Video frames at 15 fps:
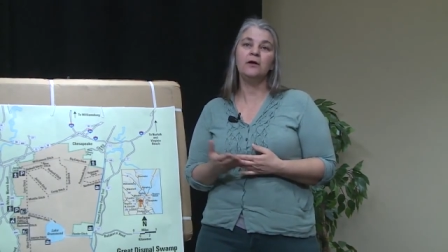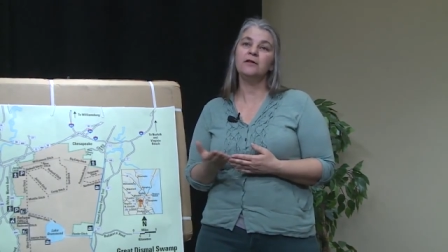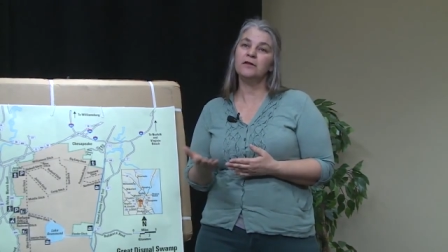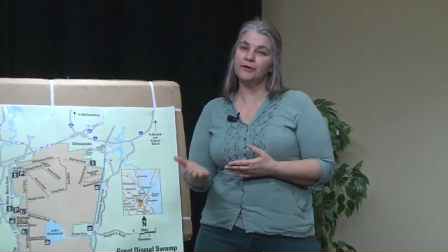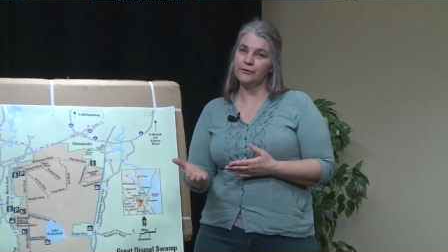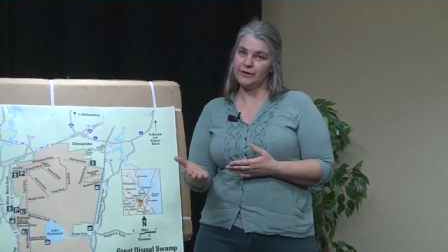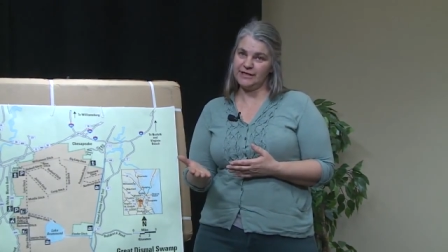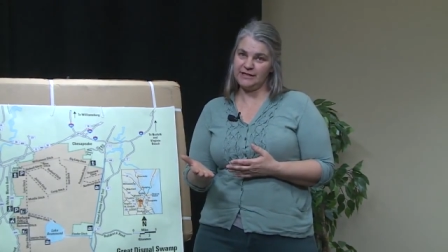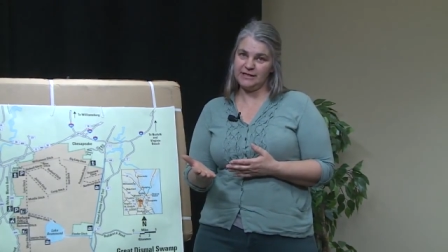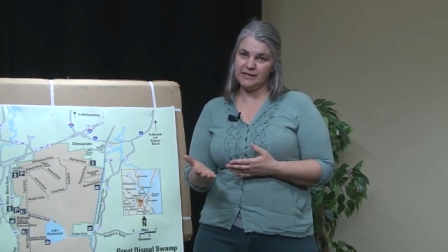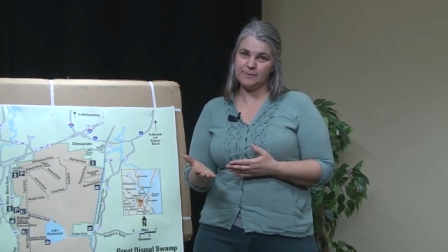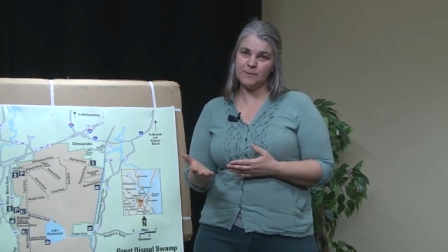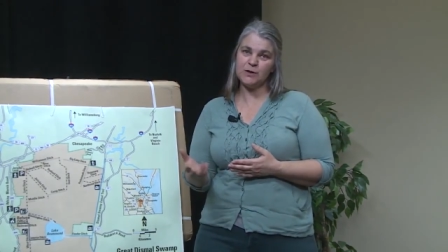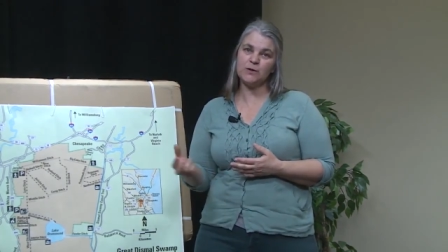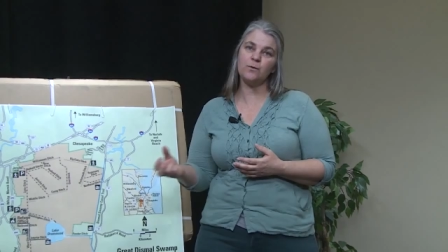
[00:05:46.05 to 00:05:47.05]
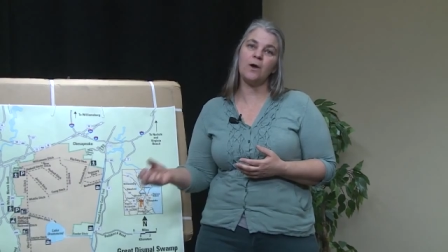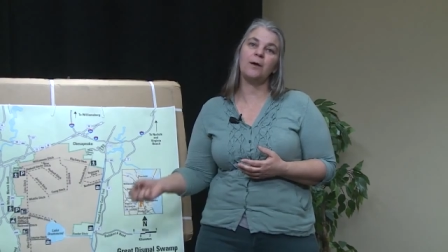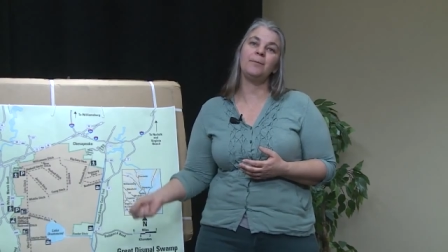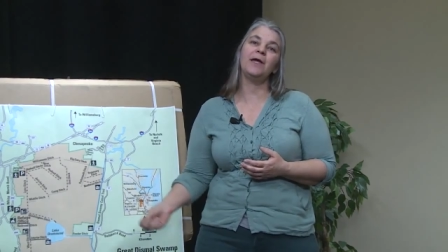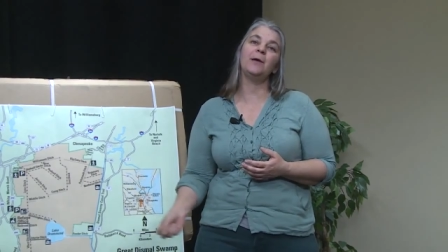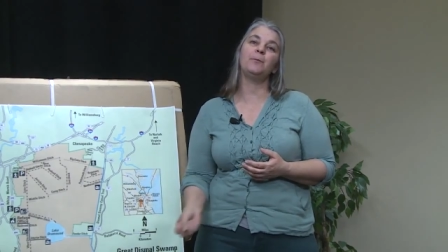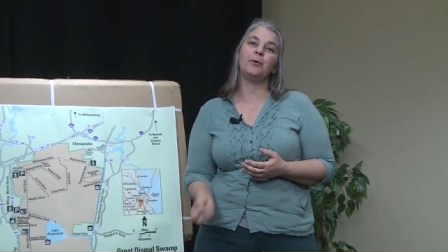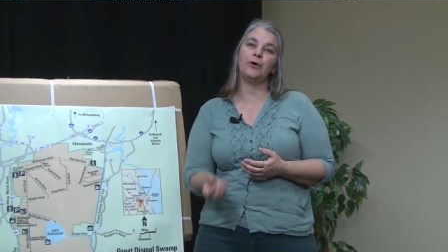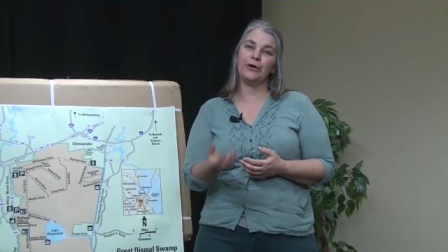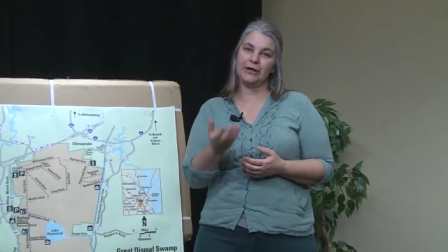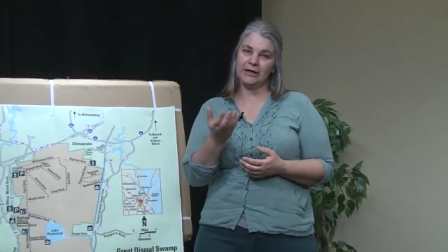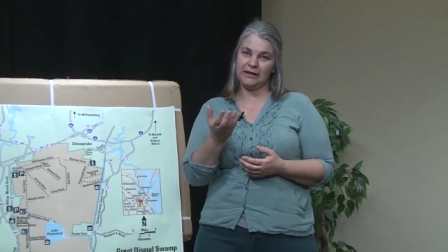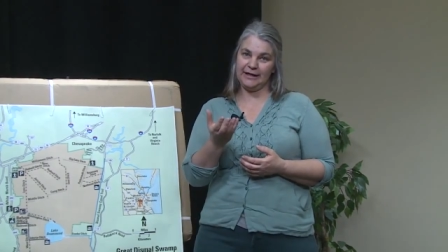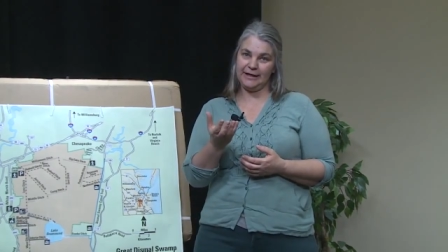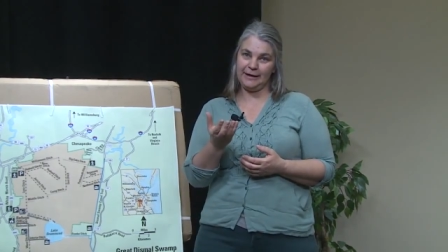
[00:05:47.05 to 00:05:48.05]
the Great Dismal Swamp and
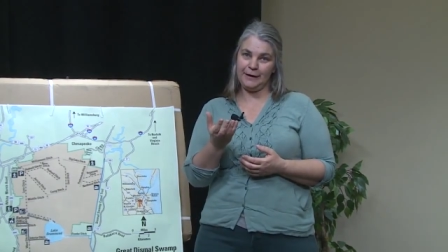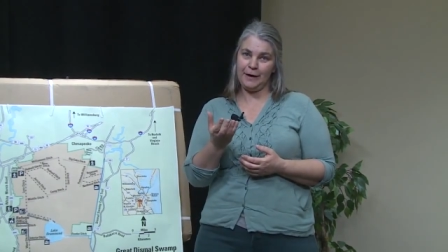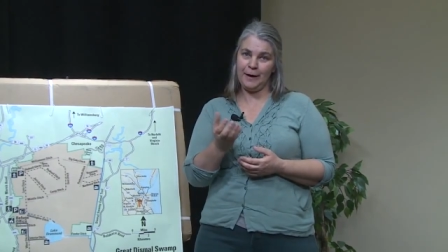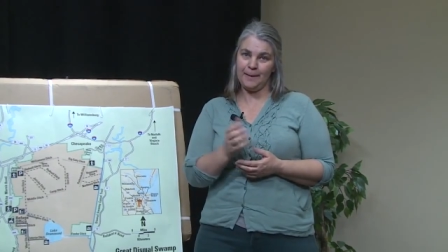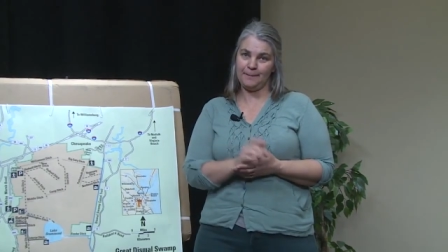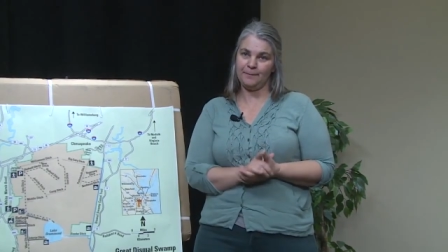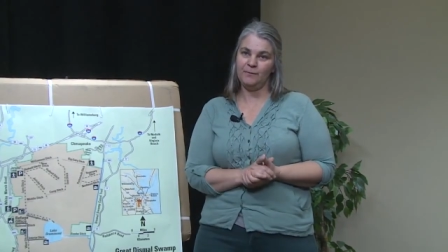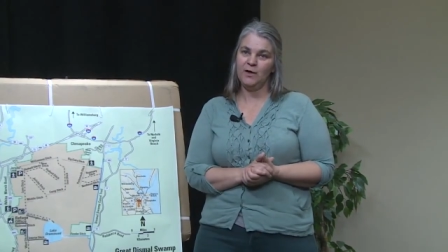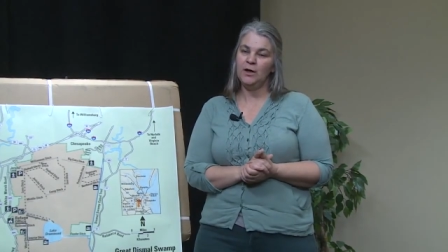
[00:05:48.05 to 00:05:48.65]
percolate up.